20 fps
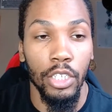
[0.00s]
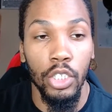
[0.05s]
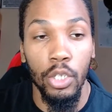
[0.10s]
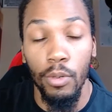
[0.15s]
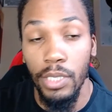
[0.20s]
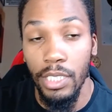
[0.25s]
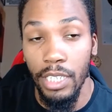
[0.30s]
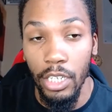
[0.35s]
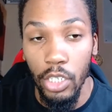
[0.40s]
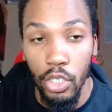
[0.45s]
So
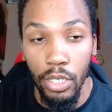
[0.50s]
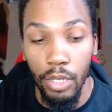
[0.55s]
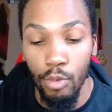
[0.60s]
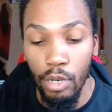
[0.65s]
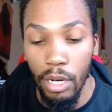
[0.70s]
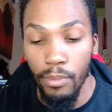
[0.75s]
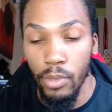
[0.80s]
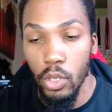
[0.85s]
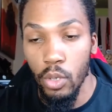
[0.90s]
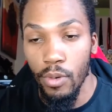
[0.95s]
essentially,
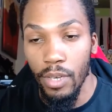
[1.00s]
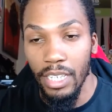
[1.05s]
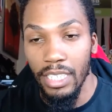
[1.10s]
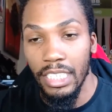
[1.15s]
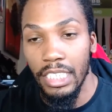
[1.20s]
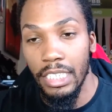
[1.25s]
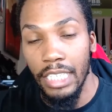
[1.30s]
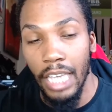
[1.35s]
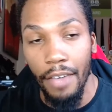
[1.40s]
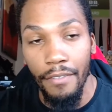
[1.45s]
what I'm doing
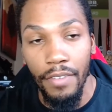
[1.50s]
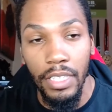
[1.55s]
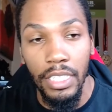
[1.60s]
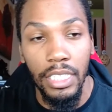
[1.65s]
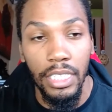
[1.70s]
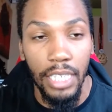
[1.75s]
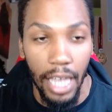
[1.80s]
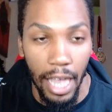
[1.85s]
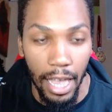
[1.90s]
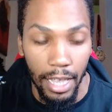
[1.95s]
is 7
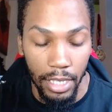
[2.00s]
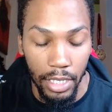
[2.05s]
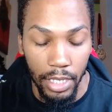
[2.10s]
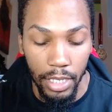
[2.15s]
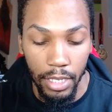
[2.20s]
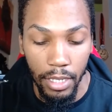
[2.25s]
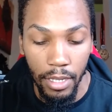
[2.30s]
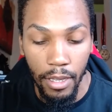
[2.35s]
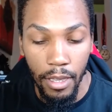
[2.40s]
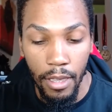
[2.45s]

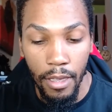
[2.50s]
sets